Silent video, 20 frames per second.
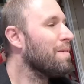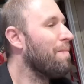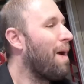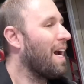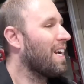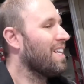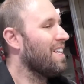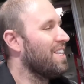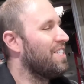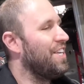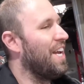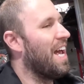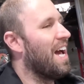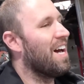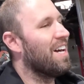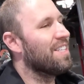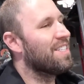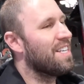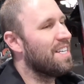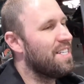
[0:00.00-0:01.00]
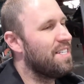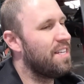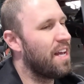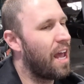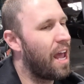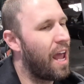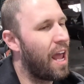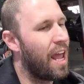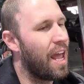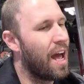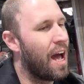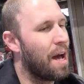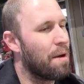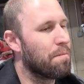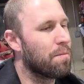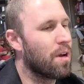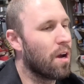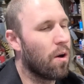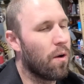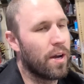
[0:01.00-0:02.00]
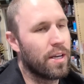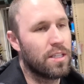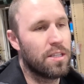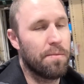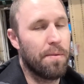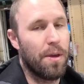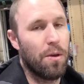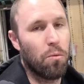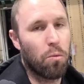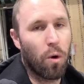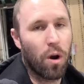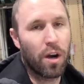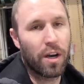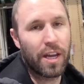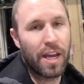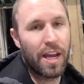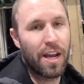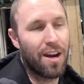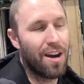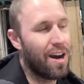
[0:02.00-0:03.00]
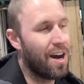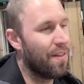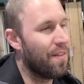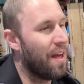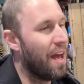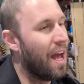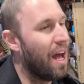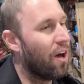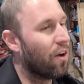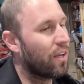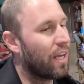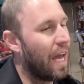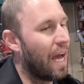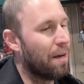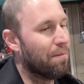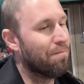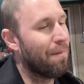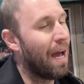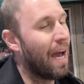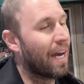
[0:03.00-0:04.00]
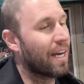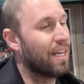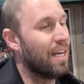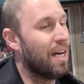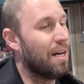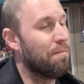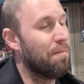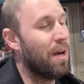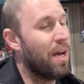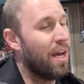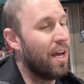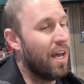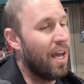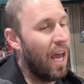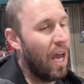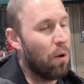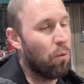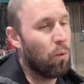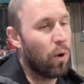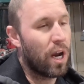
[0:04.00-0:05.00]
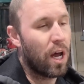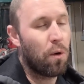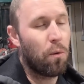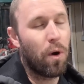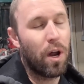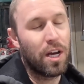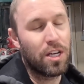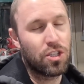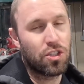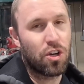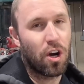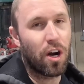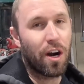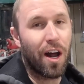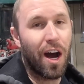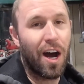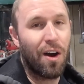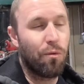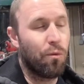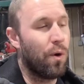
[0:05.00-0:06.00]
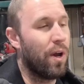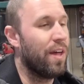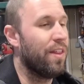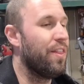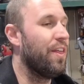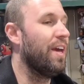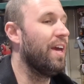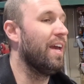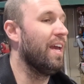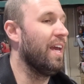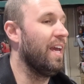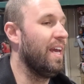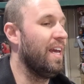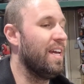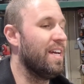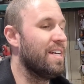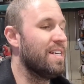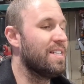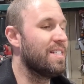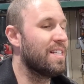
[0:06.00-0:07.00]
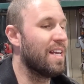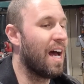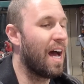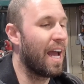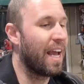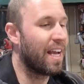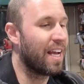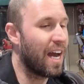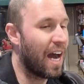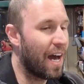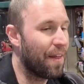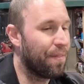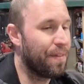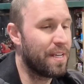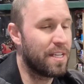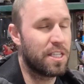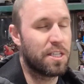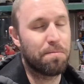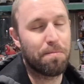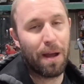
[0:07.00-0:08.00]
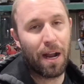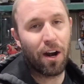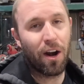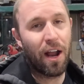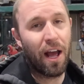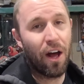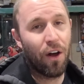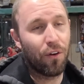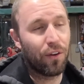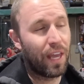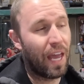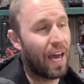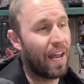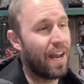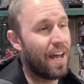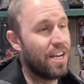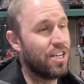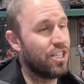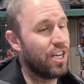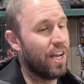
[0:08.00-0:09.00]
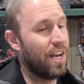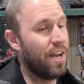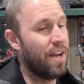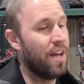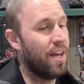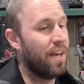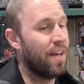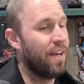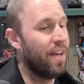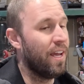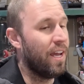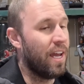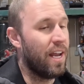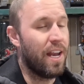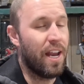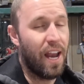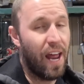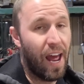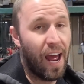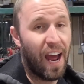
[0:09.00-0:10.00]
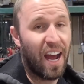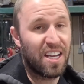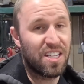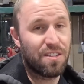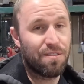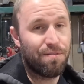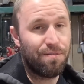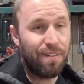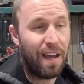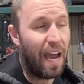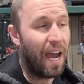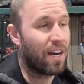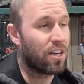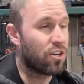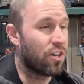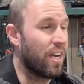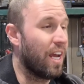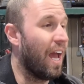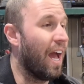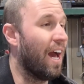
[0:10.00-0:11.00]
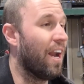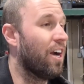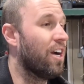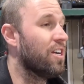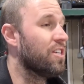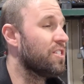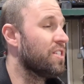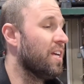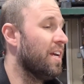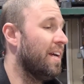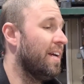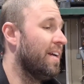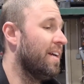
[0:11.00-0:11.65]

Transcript: Welcome back to the channel. Today I'm going to be working on the Hellcat Magnum, and what I want to start off with is I got this spare Hellcat engine and it has factory headers.